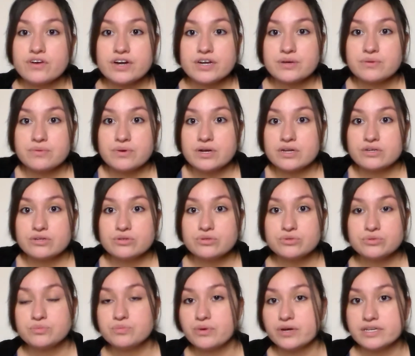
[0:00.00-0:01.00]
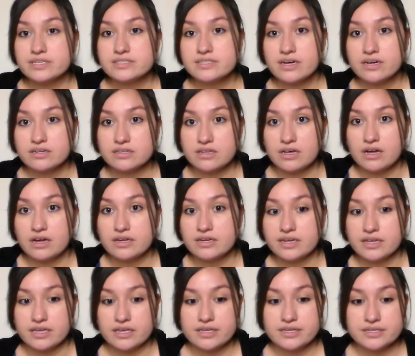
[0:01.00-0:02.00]
for anyone who breaks out a lot.
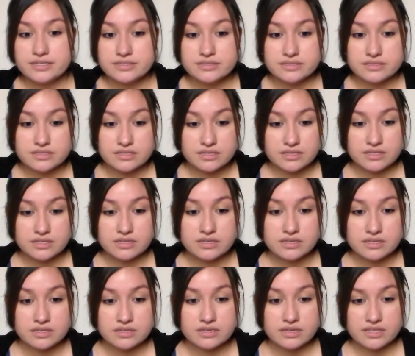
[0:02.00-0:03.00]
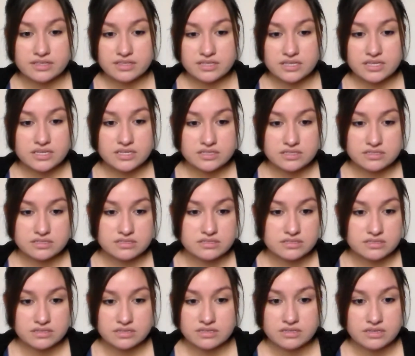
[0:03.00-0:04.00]
And I think it's
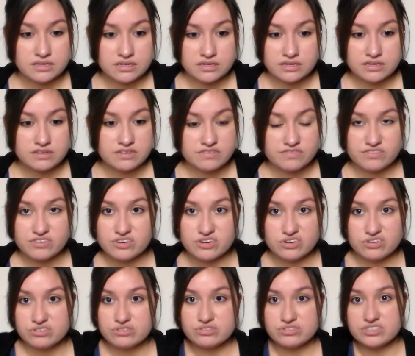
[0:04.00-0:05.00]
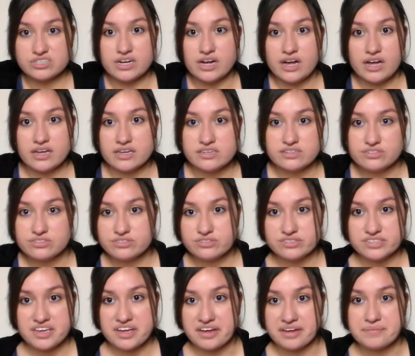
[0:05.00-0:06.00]
for girls or guys,
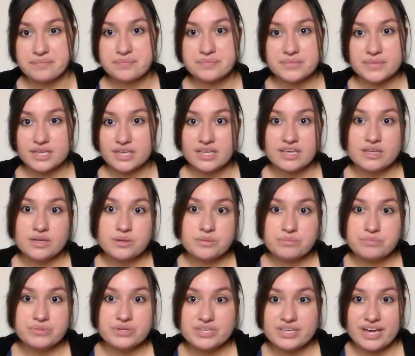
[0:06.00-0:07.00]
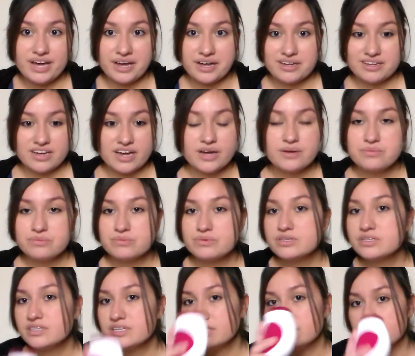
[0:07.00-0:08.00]
so yeah. But yeah, I
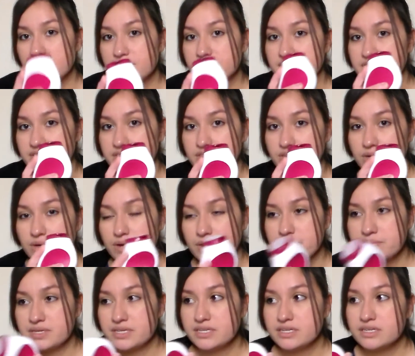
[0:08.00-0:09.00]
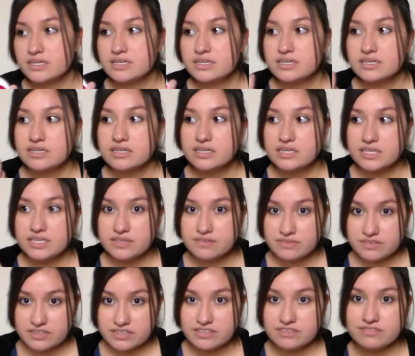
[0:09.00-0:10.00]
really love it though. I mean,
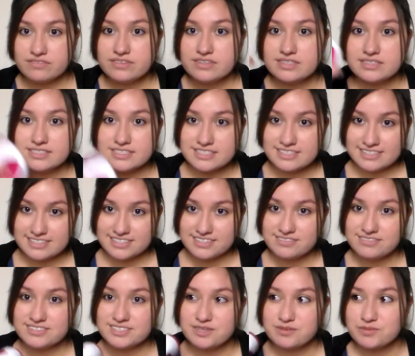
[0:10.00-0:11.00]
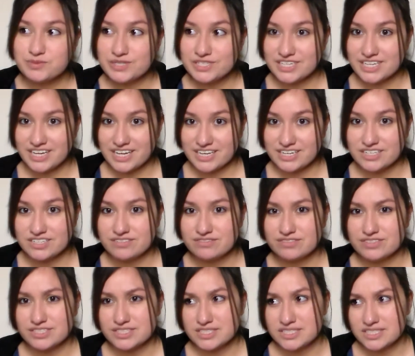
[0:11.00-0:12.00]
even if it did leave somewhat kind
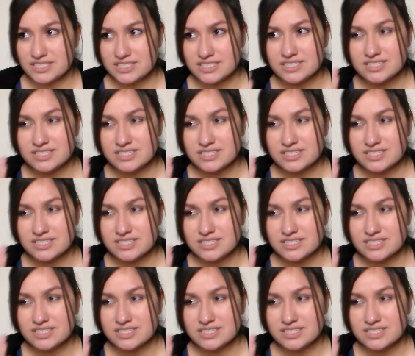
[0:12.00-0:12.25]
of a